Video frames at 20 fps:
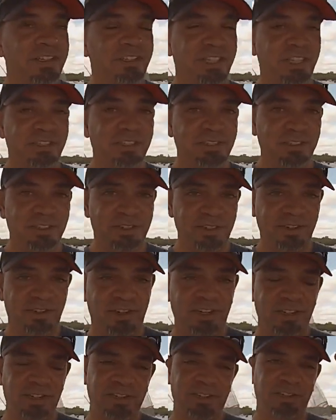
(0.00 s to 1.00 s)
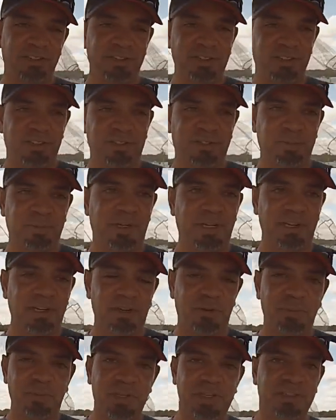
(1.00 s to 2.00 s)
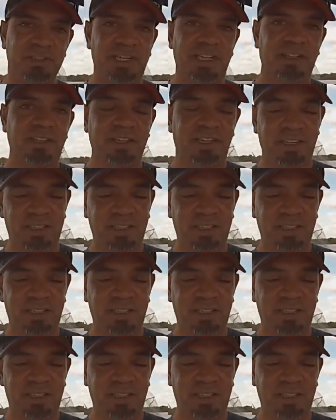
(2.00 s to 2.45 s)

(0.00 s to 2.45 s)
Injectors on a car, you know, it's probably a little piece like